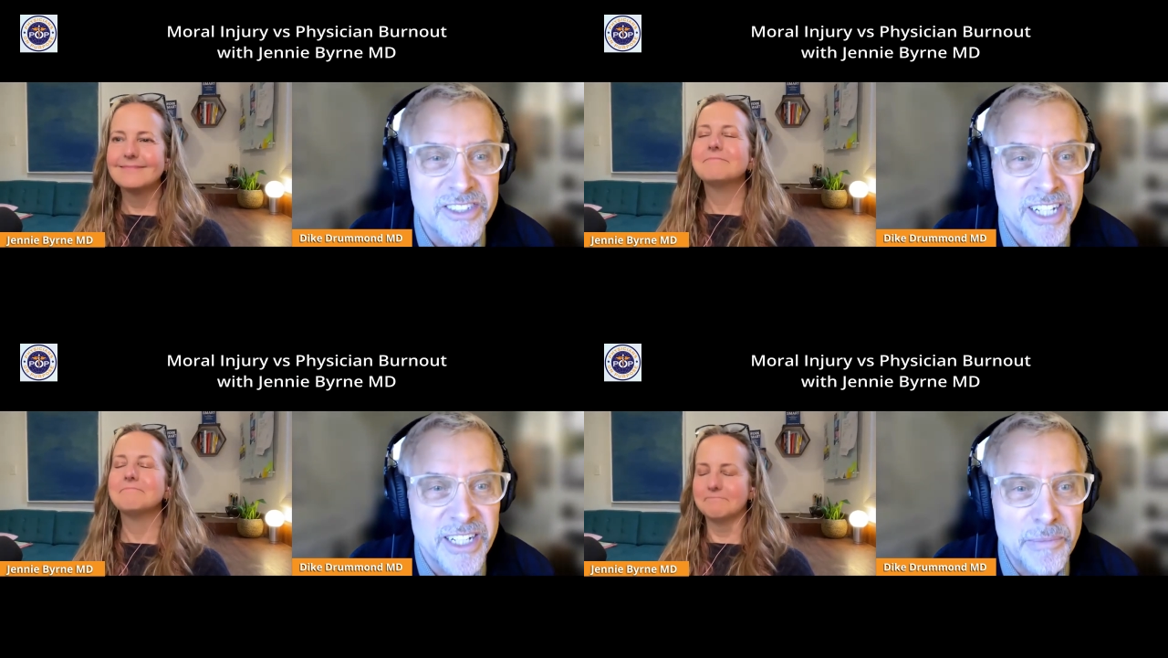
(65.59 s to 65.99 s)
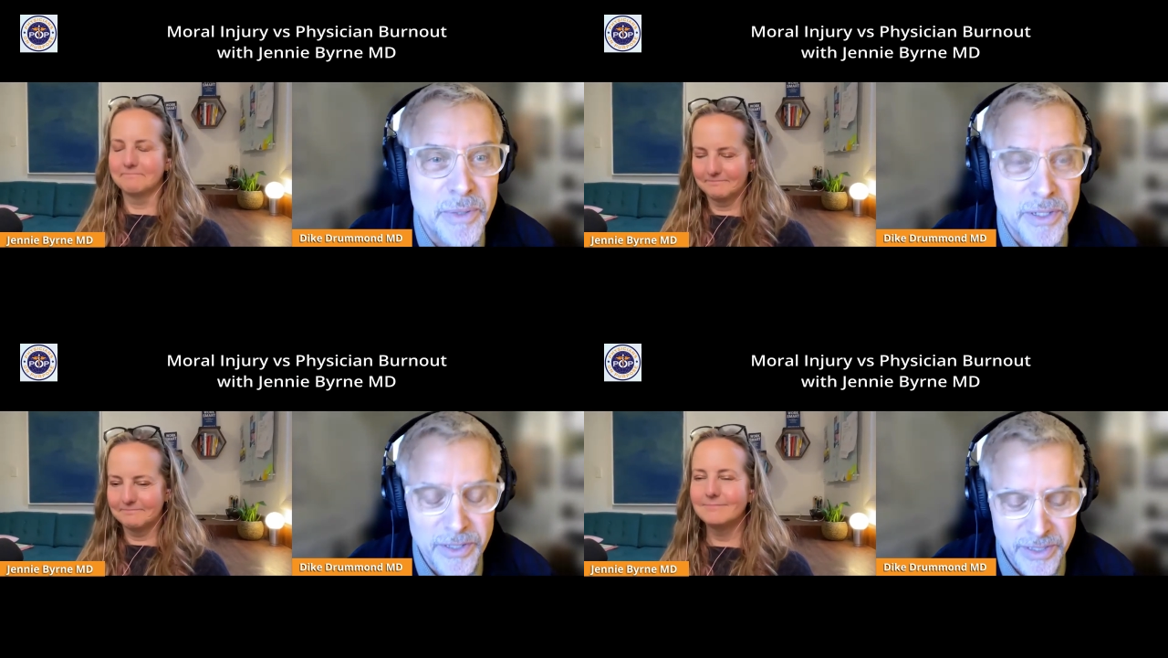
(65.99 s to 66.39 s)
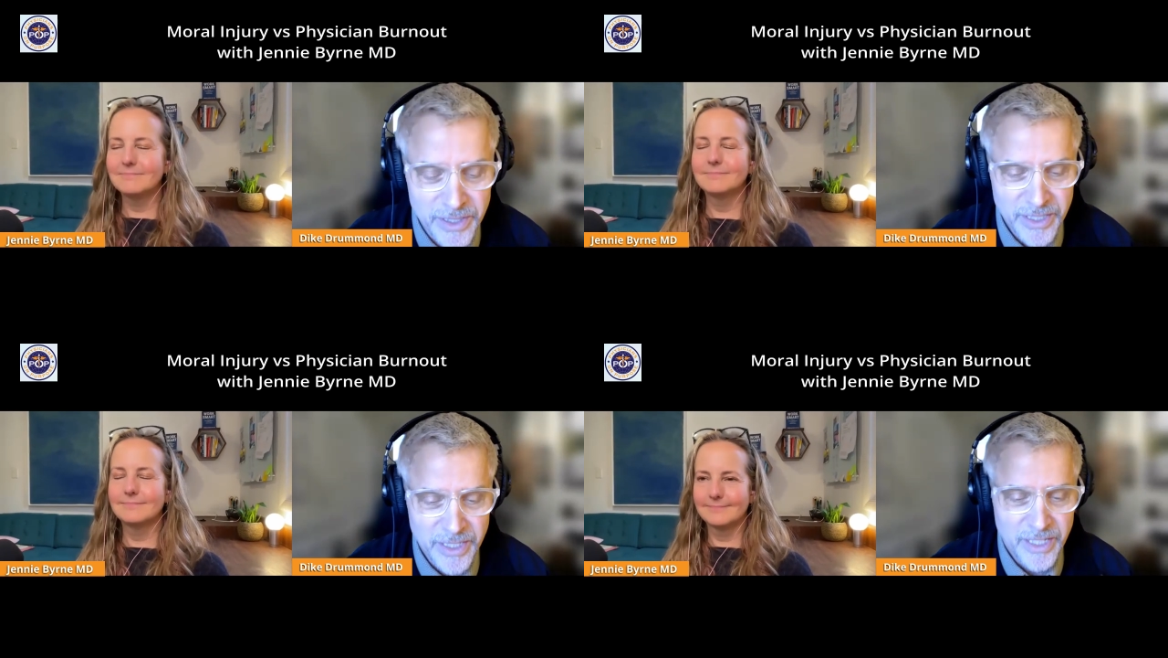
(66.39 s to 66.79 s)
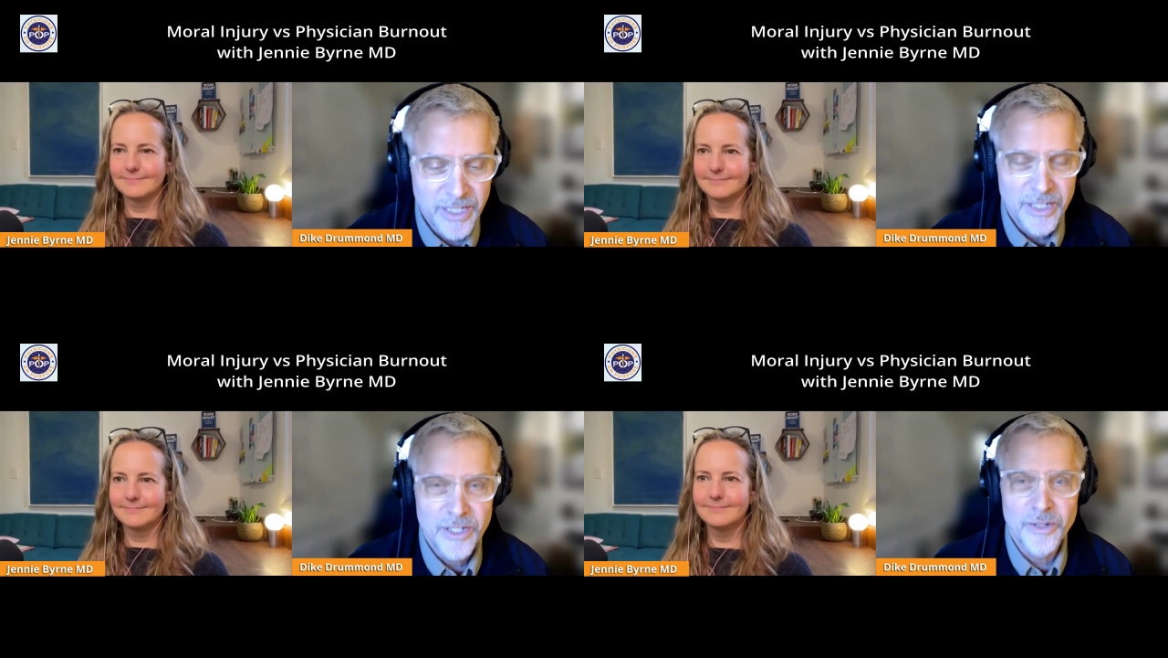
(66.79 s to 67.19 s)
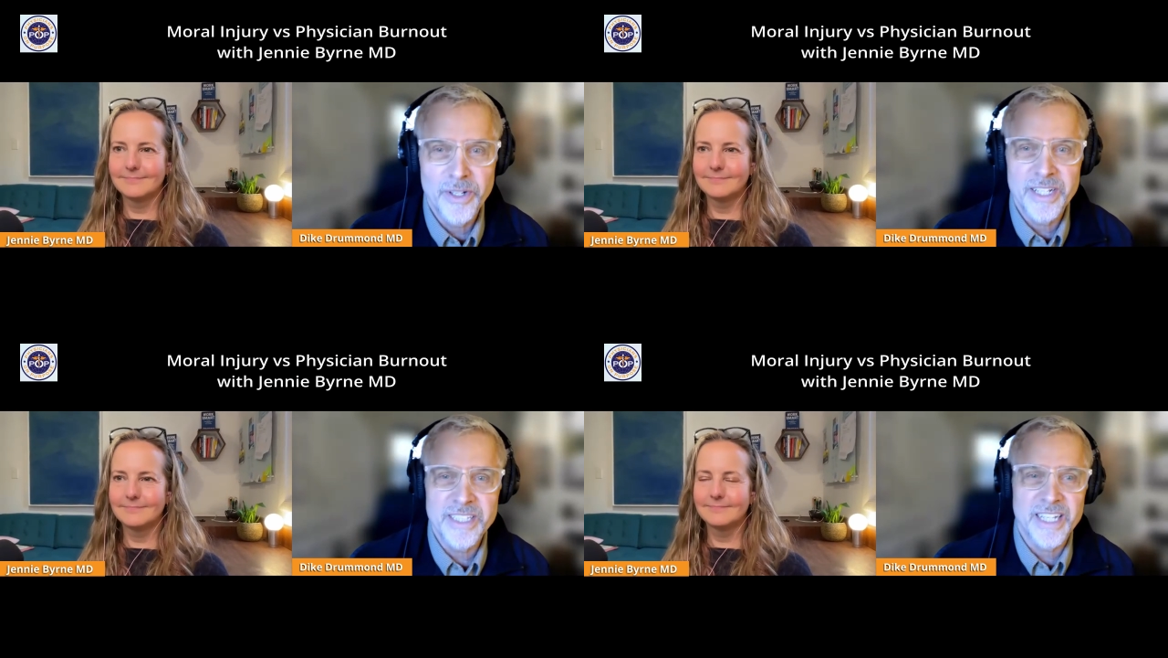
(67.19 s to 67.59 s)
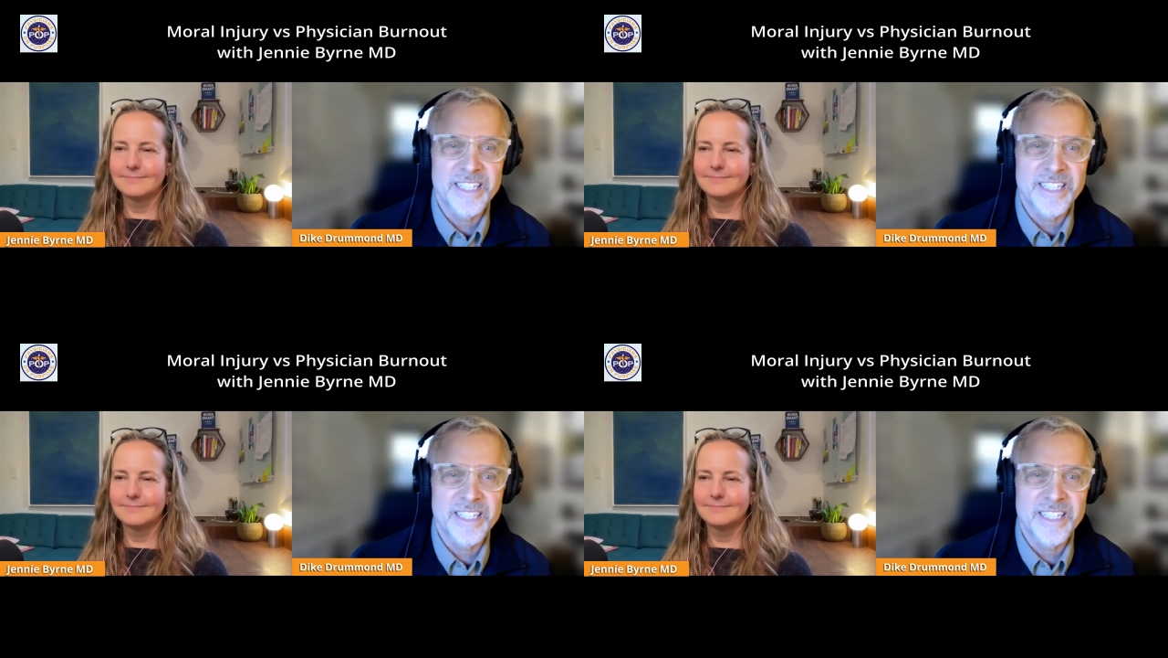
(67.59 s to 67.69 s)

Speaker 1: Jennie Byrne, who is